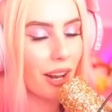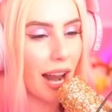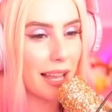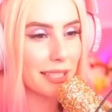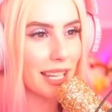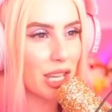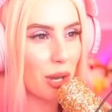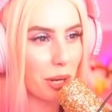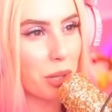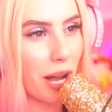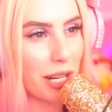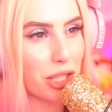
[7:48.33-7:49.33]
They're asking you a
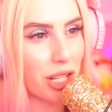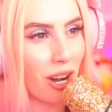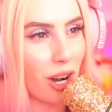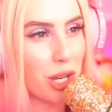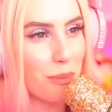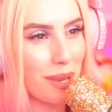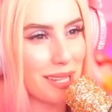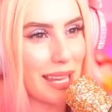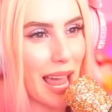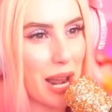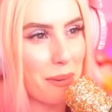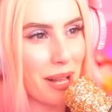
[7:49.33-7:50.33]
question. Oh Are you gosh. Miss
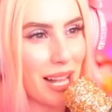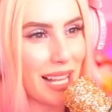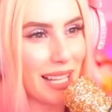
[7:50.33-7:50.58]
Animal?